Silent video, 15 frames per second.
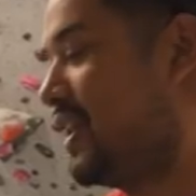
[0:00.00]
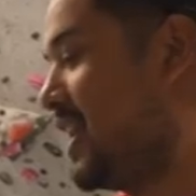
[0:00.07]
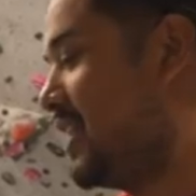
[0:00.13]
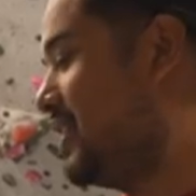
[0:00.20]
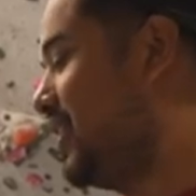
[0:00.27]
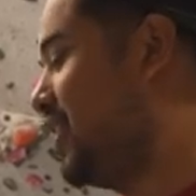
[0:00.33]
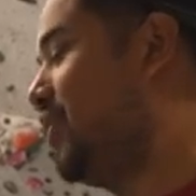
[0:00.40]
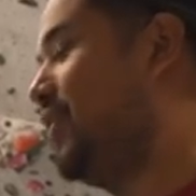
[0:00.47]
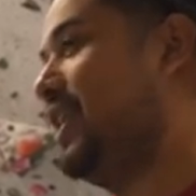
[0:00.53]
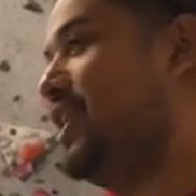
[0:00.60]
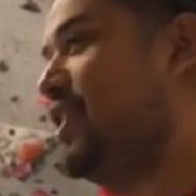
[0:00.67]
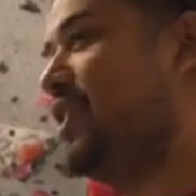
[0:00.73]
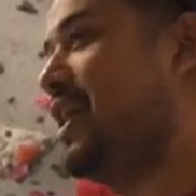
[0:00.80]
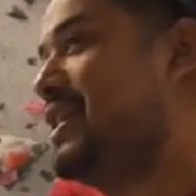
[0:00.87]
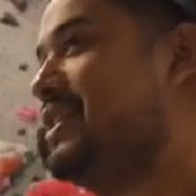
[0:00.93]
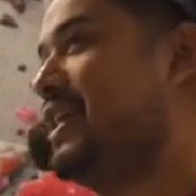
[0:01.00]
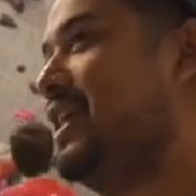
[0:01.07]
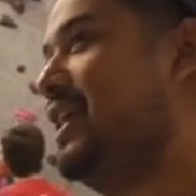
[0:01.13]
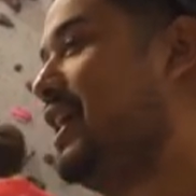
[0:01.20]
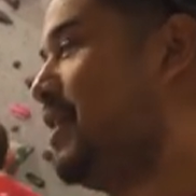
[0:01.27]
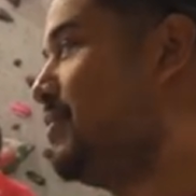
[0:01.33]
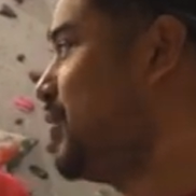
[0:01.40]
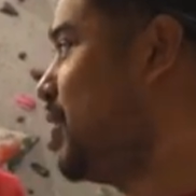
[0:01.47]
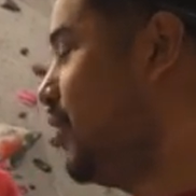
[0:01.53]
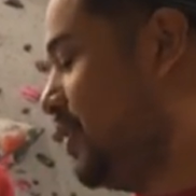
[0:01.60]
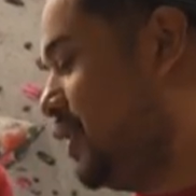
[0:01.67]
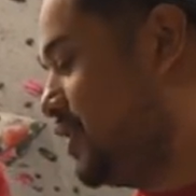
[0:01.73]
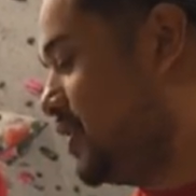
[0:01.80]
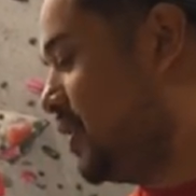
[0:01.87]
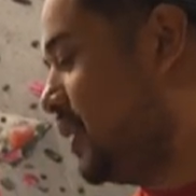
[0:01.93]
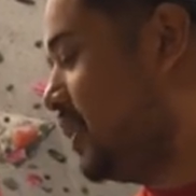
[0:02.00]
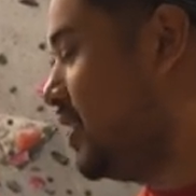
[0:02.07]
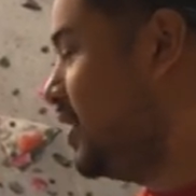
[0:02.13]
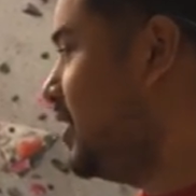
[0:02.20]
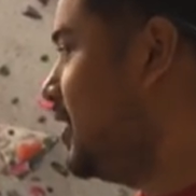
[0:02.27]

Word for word: got D Q'd, and you guys said he kept going, so.